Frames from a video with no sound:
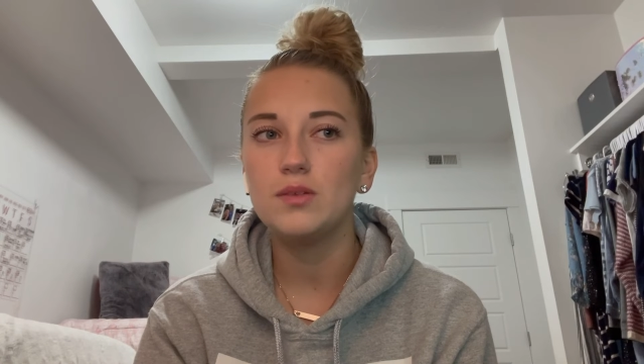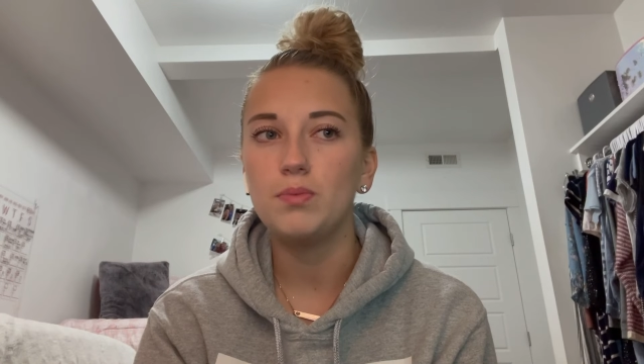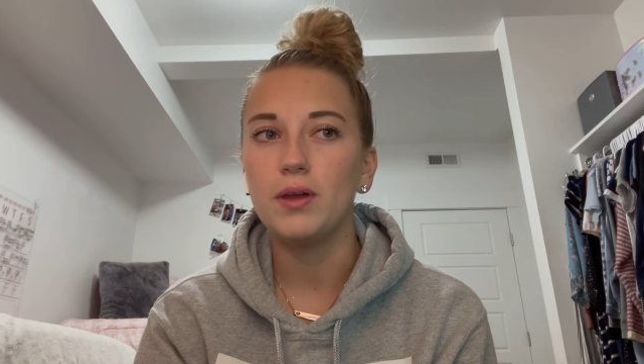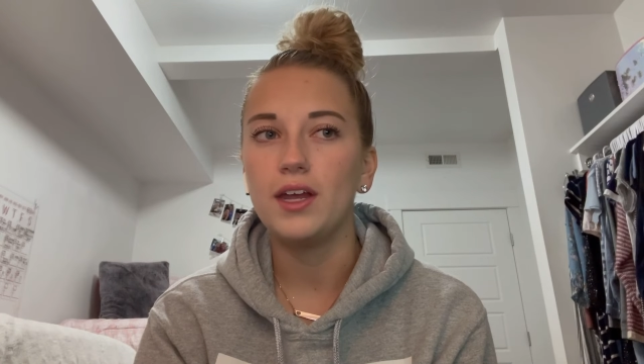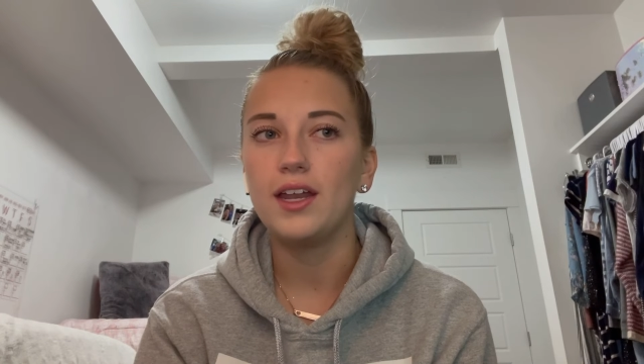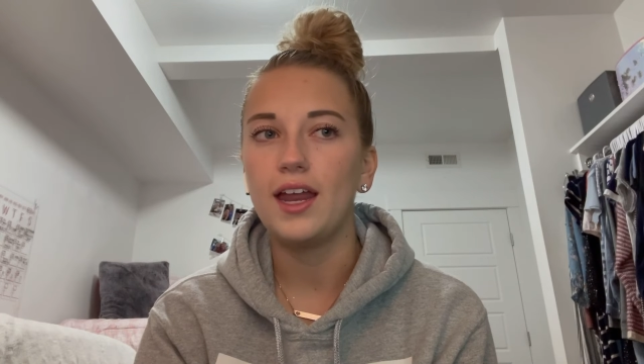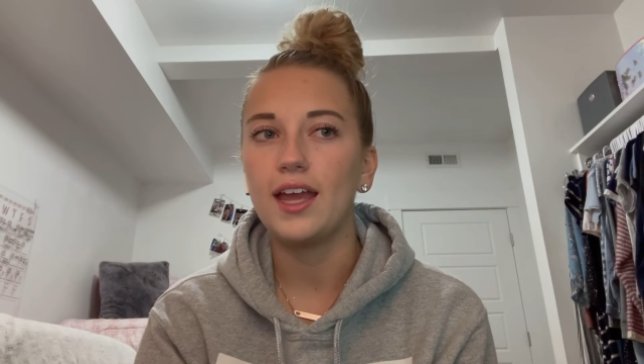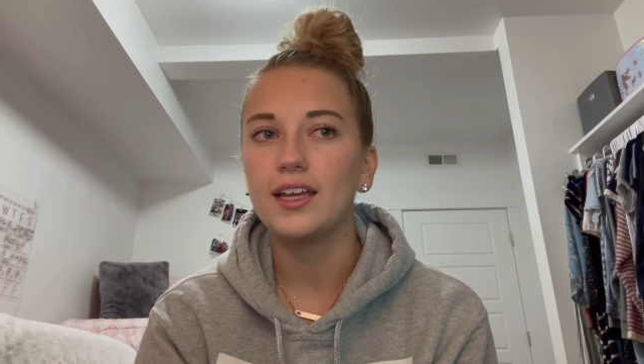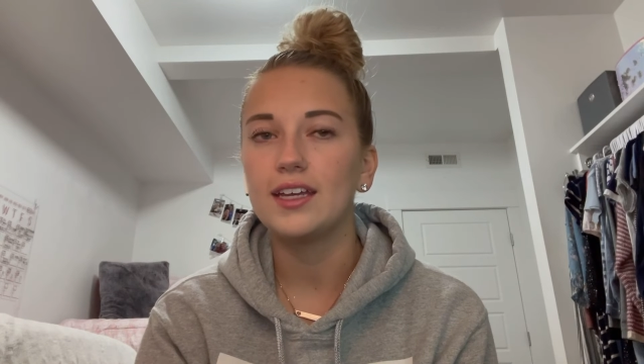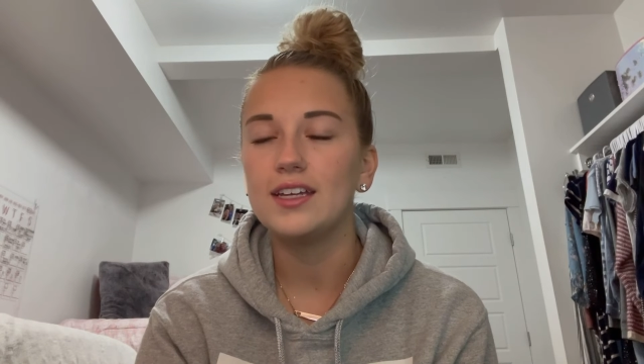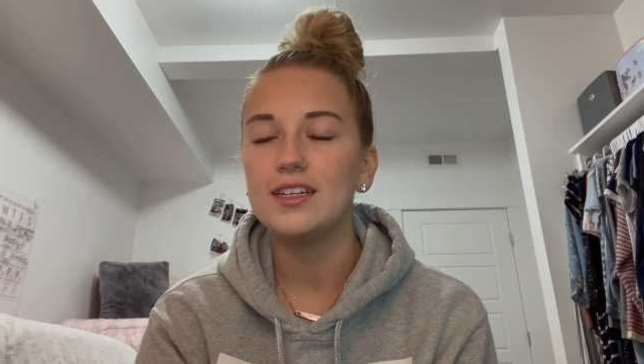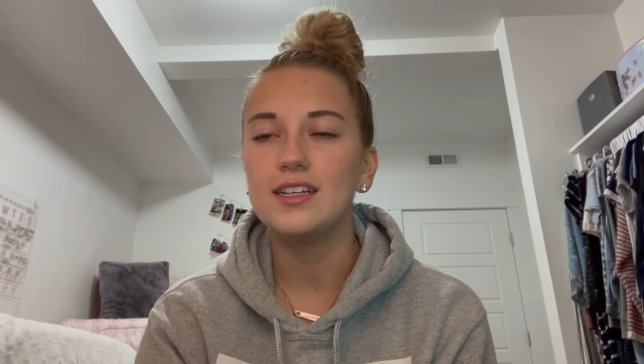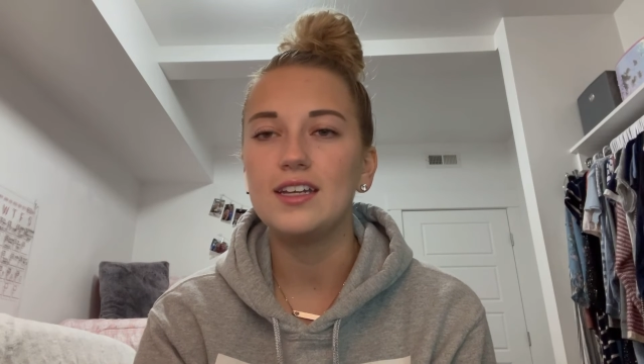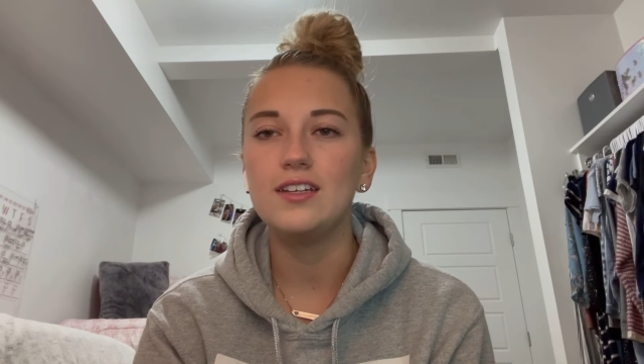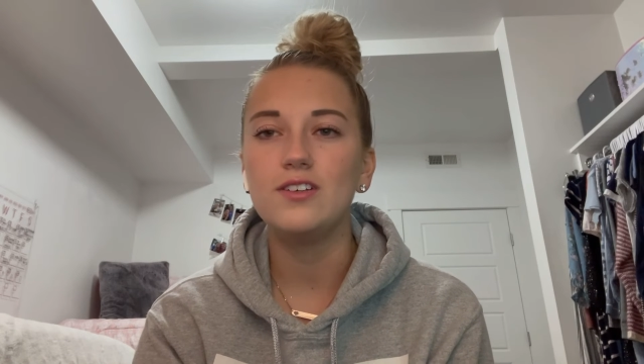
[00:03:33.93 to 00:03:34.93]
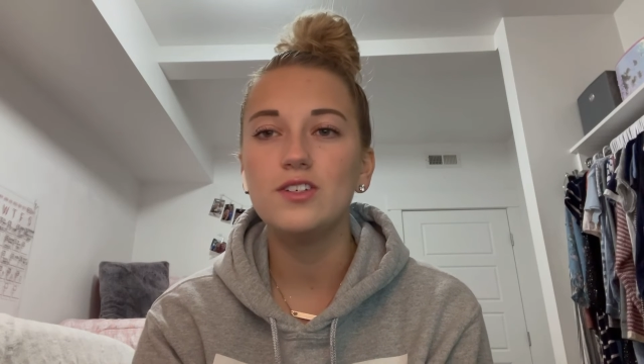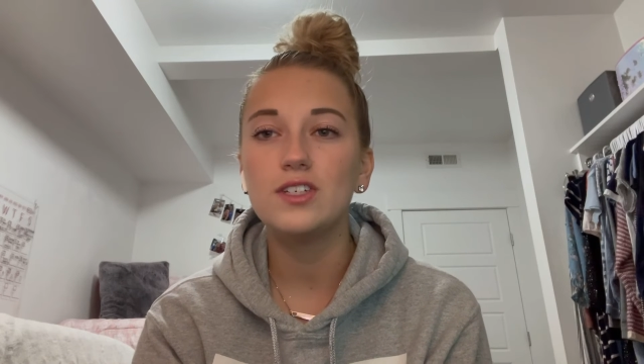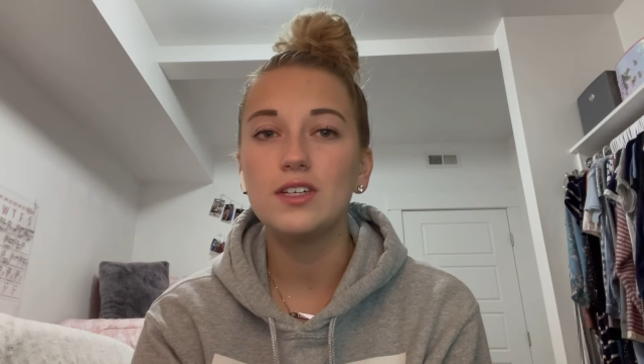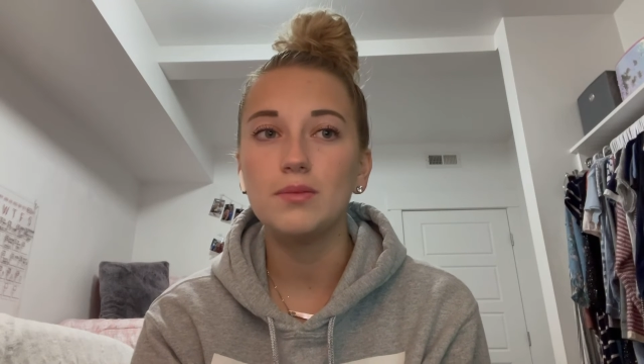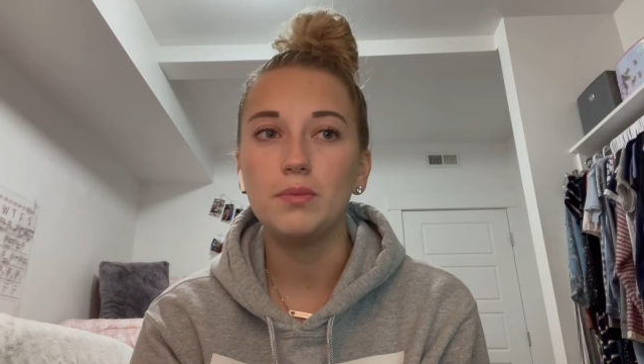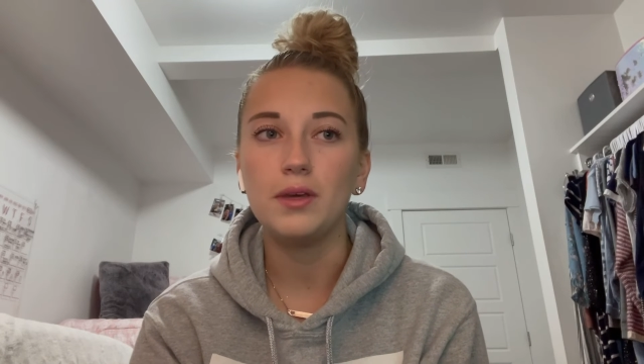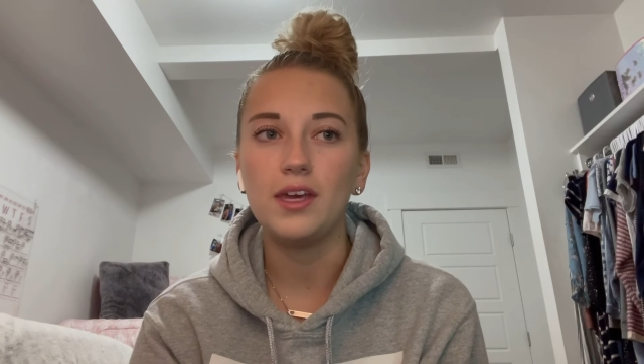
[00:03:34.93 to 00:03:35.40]
been and continues
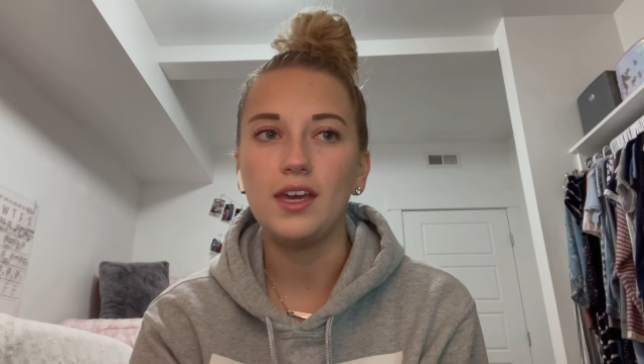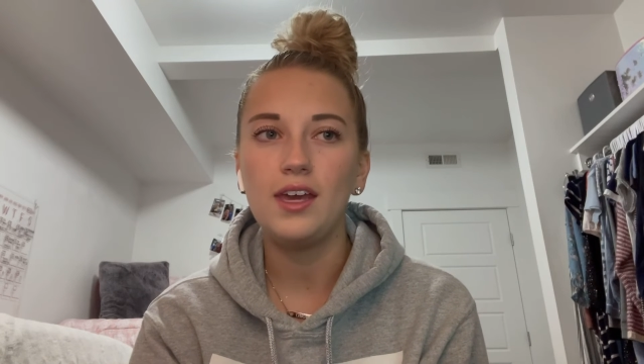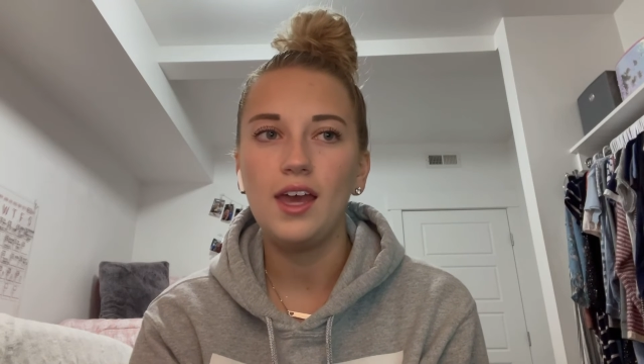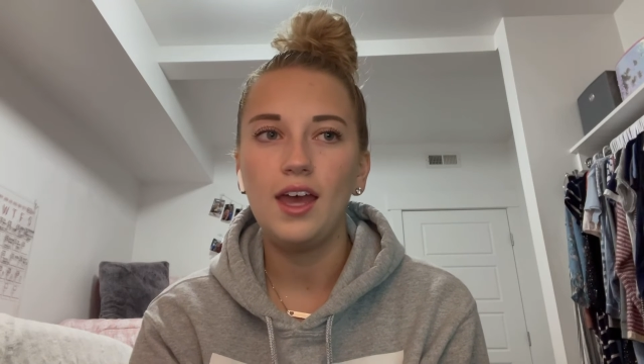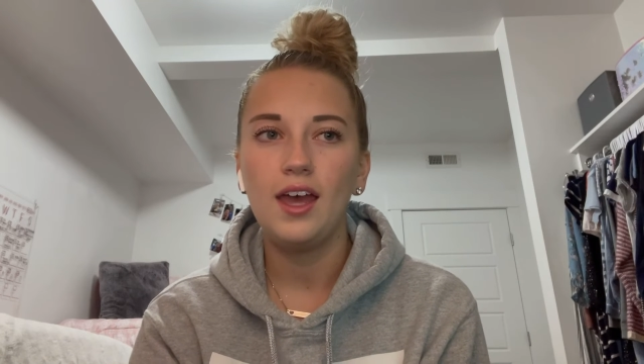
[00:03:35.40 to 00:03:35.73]
to be